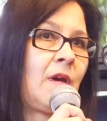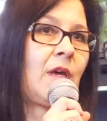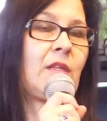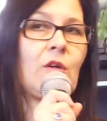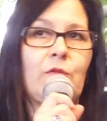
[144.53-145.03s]

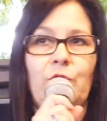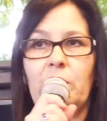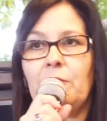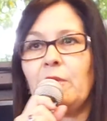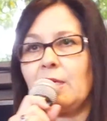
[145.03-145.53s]
And there are
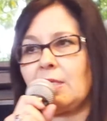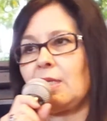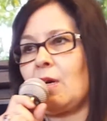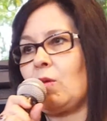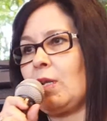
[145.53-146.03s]
3 things
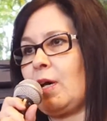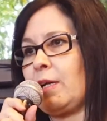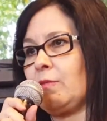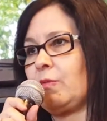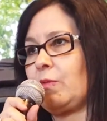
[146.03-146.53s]
in our
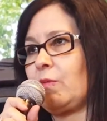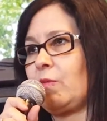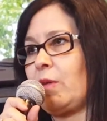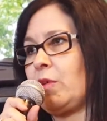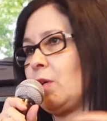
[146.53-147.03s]
life
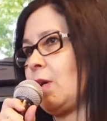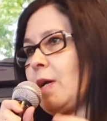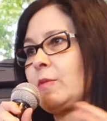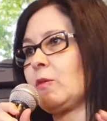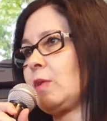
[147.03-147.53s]
where we are
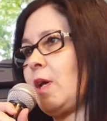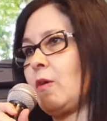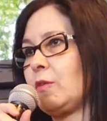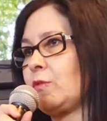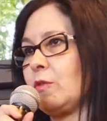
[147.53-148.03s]
absolutely
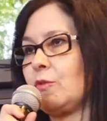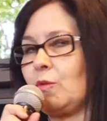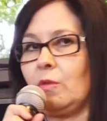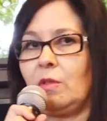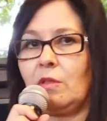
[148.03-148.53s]
out of
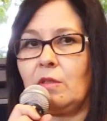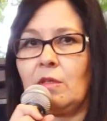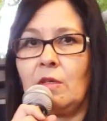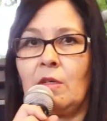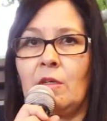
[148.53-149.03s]
control.
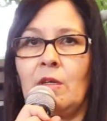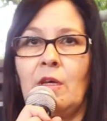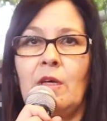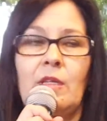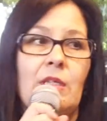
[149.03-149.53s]

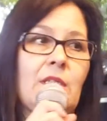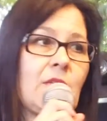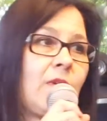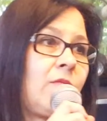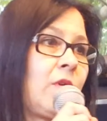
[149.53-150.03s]
This
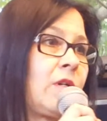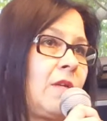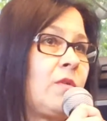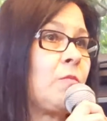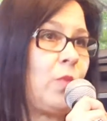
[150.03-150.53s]
is when we are
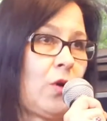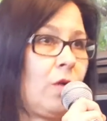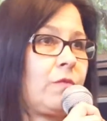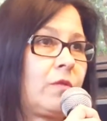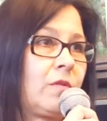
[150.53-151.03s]
giving birth,